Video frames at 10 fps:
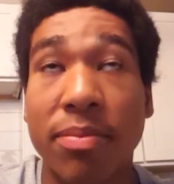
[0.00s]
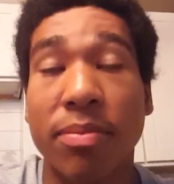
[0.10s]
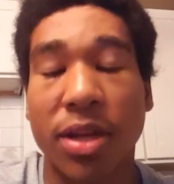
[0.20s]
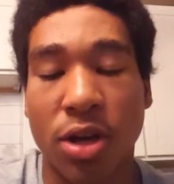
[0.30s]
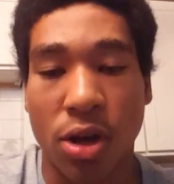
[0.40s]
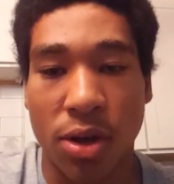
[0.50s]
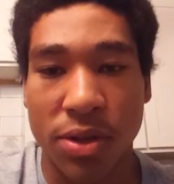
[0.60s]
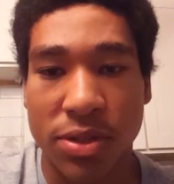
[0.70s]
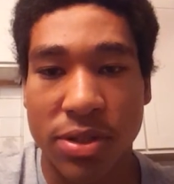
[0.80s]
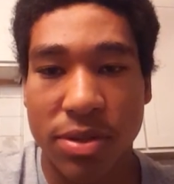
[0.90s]
even be
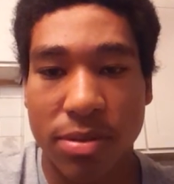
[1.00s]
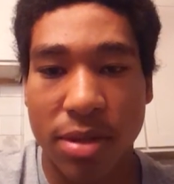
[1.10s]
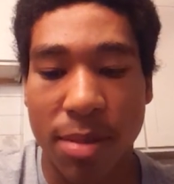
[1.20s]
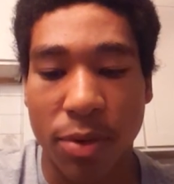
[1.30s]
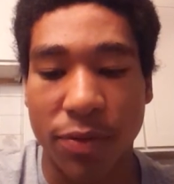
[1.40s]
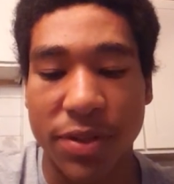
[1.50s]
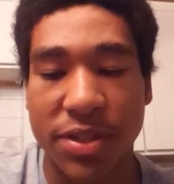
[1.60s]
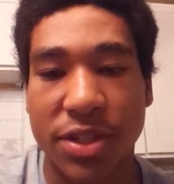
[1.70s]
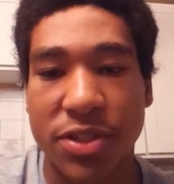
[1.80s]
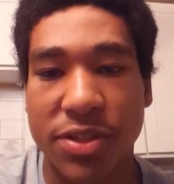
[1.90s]
caused, and both of these
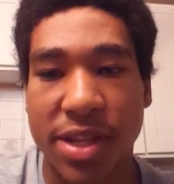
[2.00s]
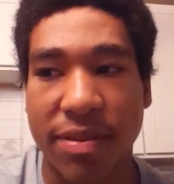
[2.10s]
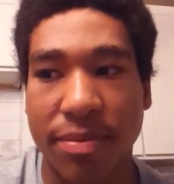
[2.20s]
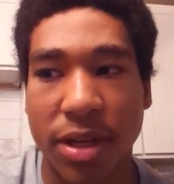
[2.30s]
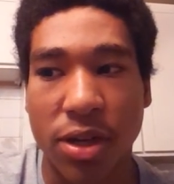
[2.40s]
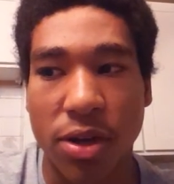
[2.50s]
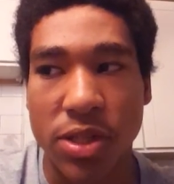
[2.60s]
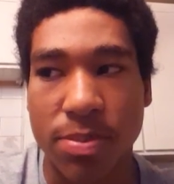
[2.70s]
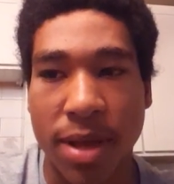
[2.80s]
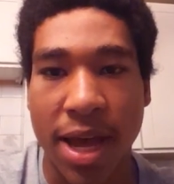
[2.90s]
conditions can even be
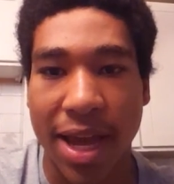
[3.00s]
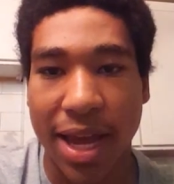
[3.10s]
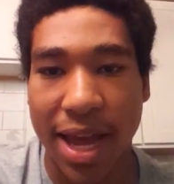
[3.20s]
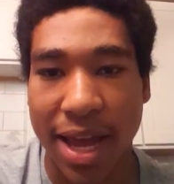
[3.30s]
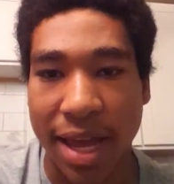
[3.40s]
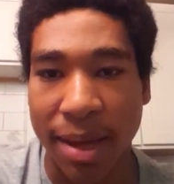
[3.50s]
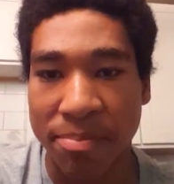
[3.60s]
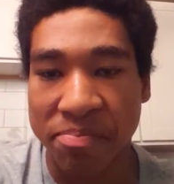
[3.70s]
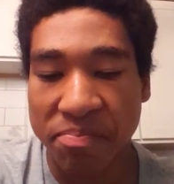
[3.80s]
caused by a